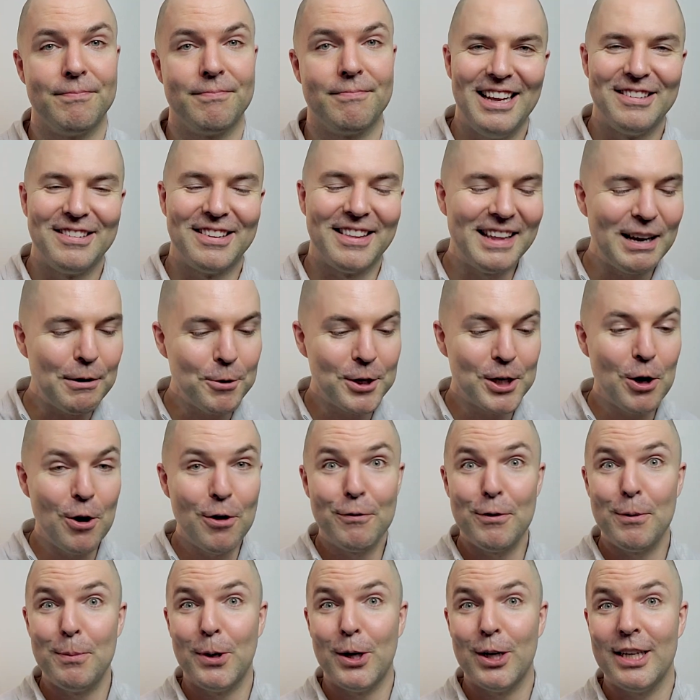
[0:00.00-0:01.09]
So there we go,
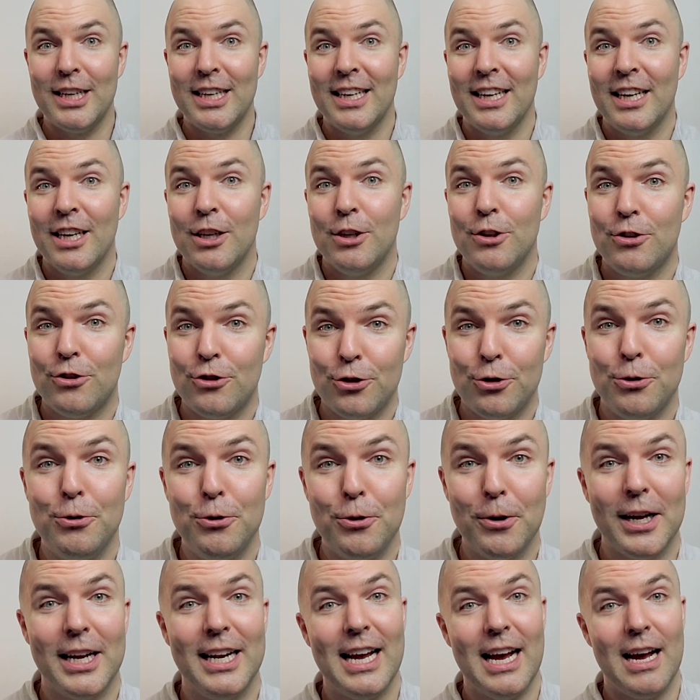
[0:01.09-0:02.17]
everybody. 2
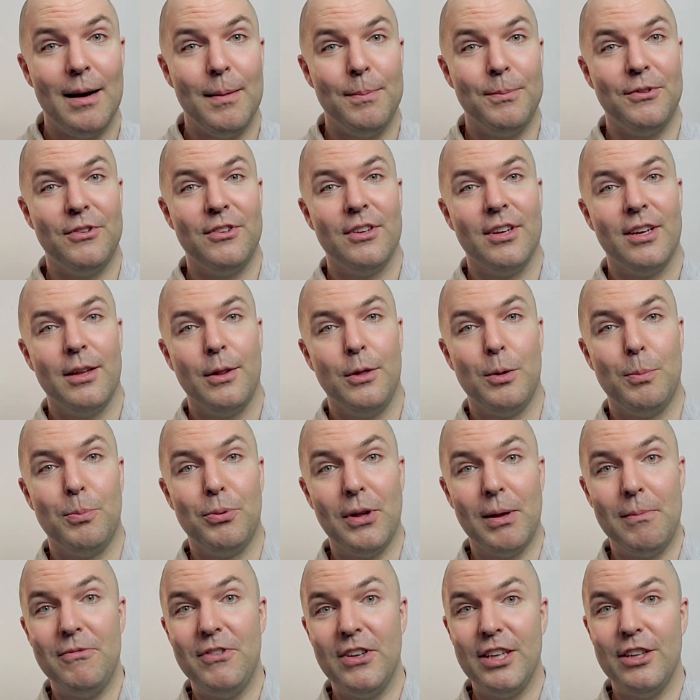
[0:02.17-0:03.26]
great apps, the
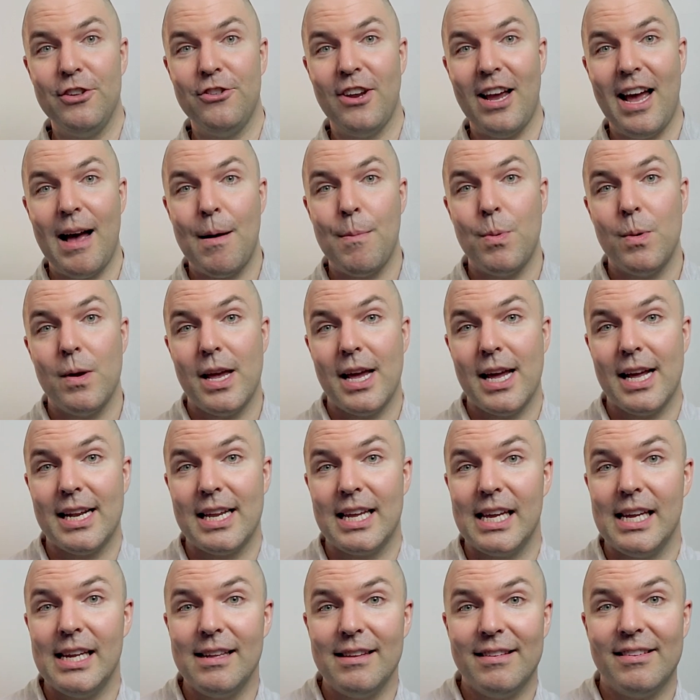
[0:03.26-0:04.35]
Plum Village app and
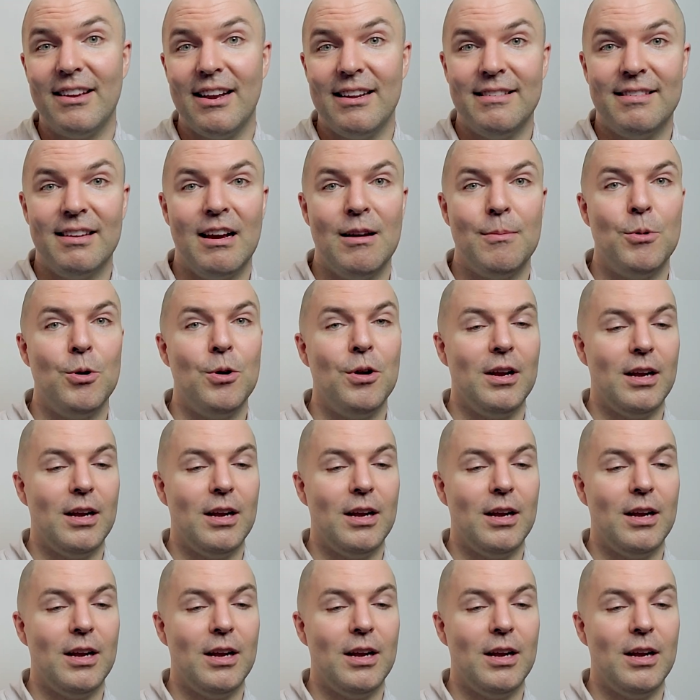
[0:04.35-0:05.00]
Insite Timer.